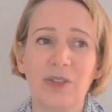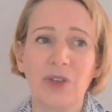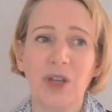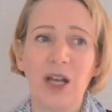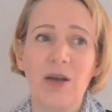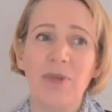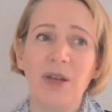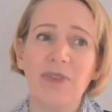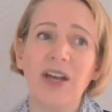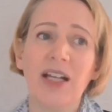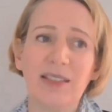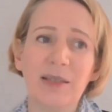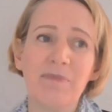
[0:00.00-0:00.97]
of
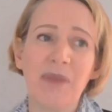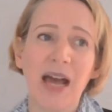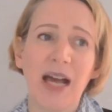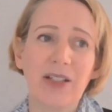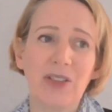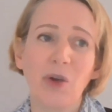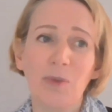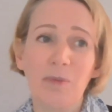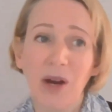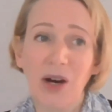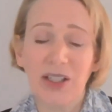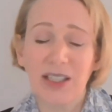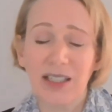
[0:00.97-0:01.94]
perverse impacts on
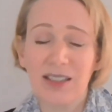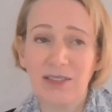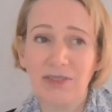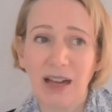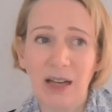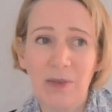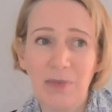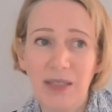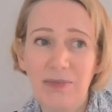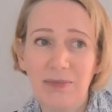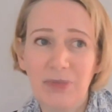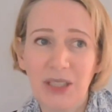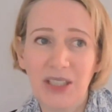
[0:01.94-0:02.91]
market
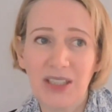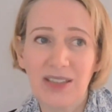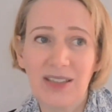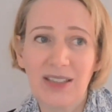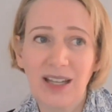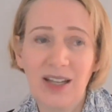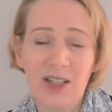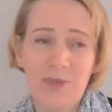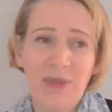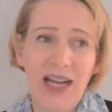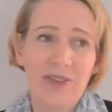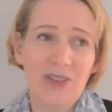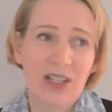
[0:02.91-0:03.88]
development because you
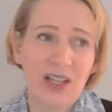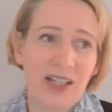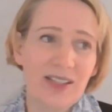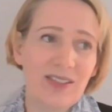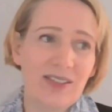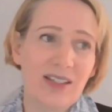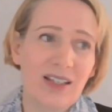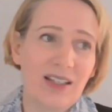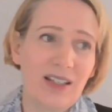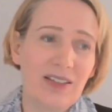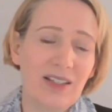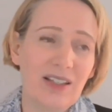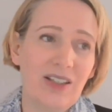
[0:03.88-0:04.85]
might have clients that
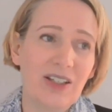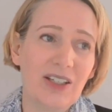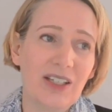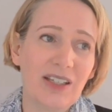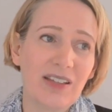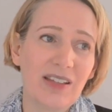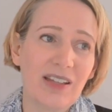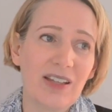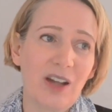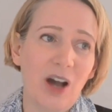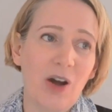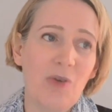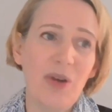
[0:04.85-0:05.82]
look and think,
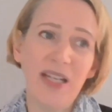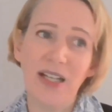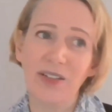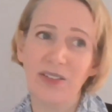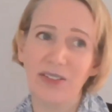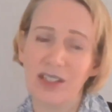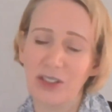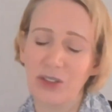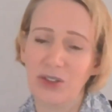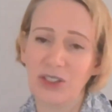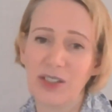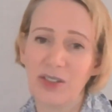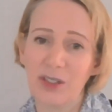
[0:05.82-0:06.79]
oh, we don't think you're
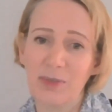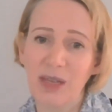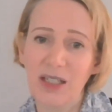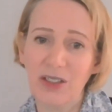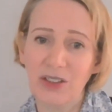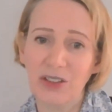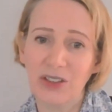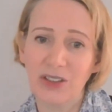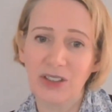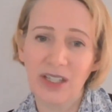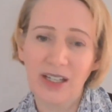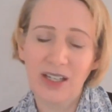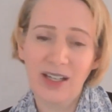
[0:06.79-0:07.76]
going to meet
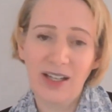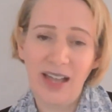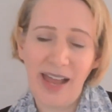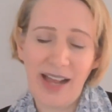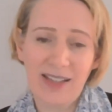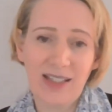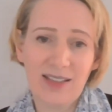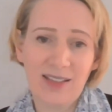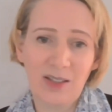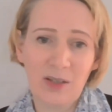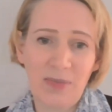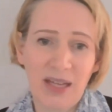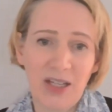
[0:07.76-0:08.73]
your assets
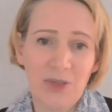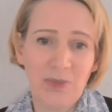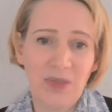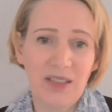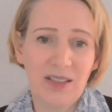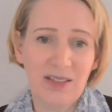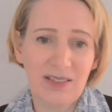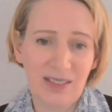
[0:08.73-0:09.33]
under management